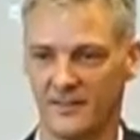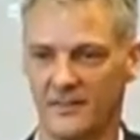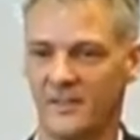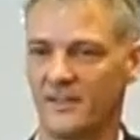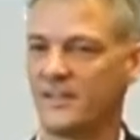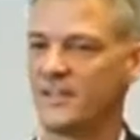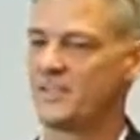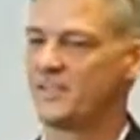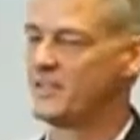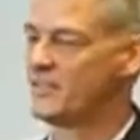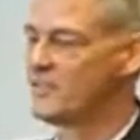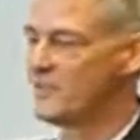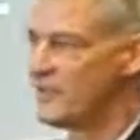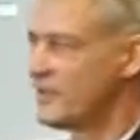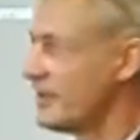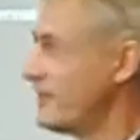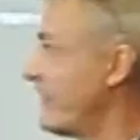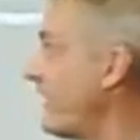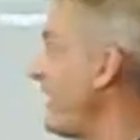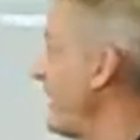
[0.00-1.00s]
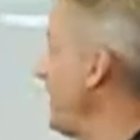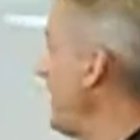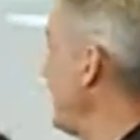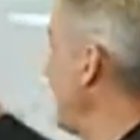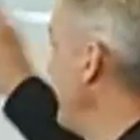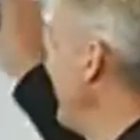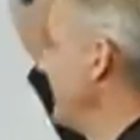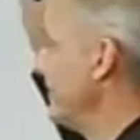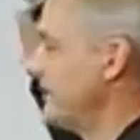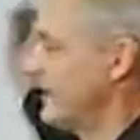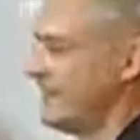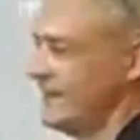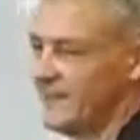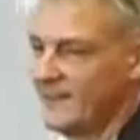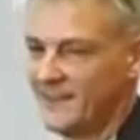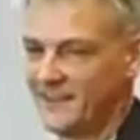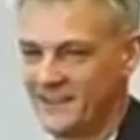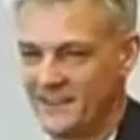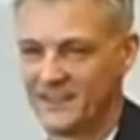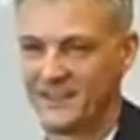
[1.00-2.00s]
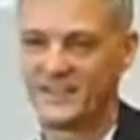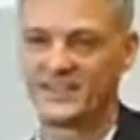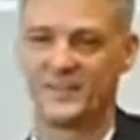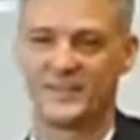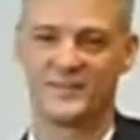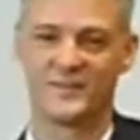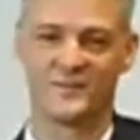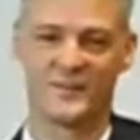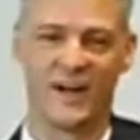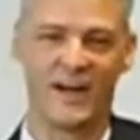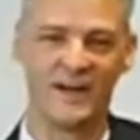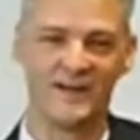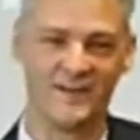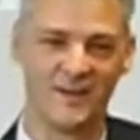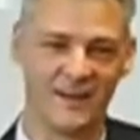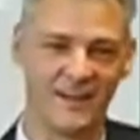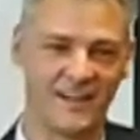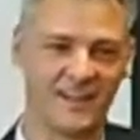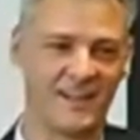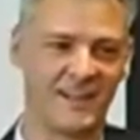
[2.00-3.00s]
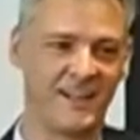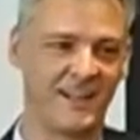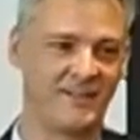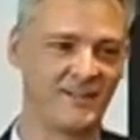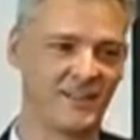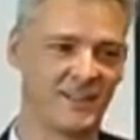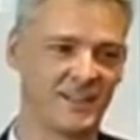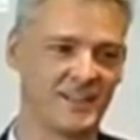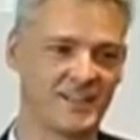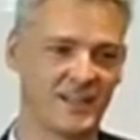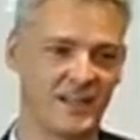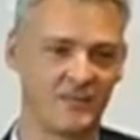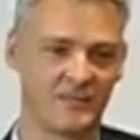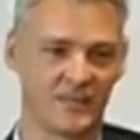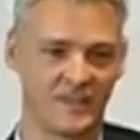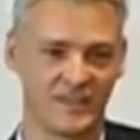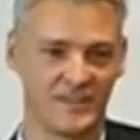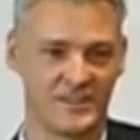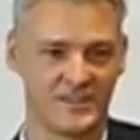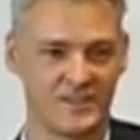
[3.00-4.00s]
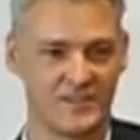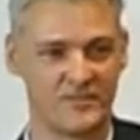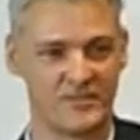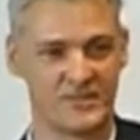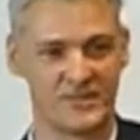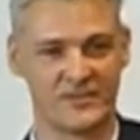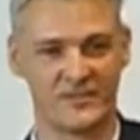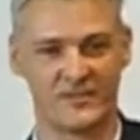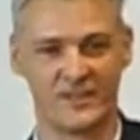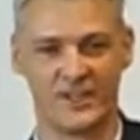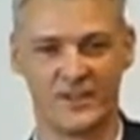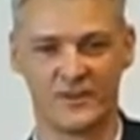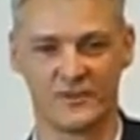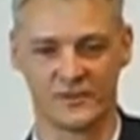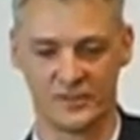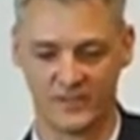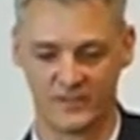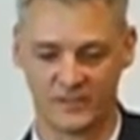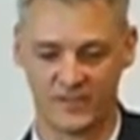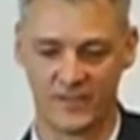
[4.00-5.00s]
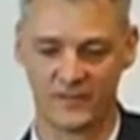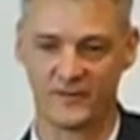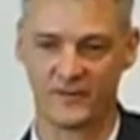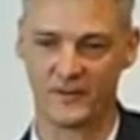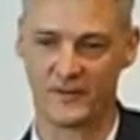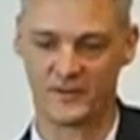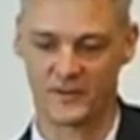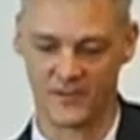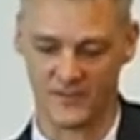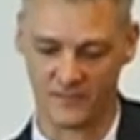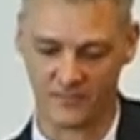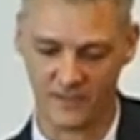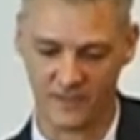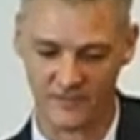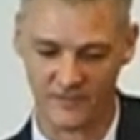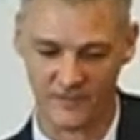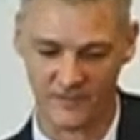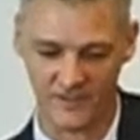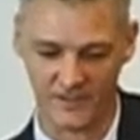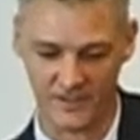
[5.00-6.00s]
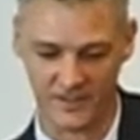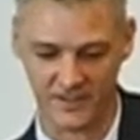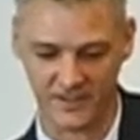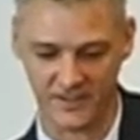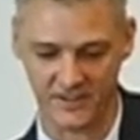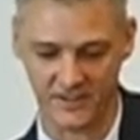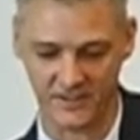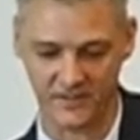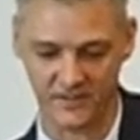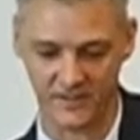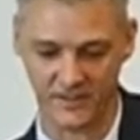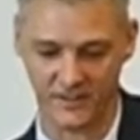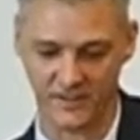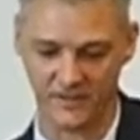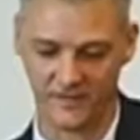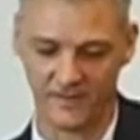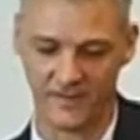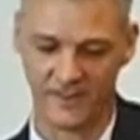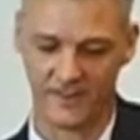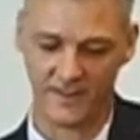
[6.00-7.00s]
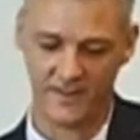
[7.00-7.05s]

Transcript: And this is just a very, this is a very, very high-level example in terms of, some preferences in terms of,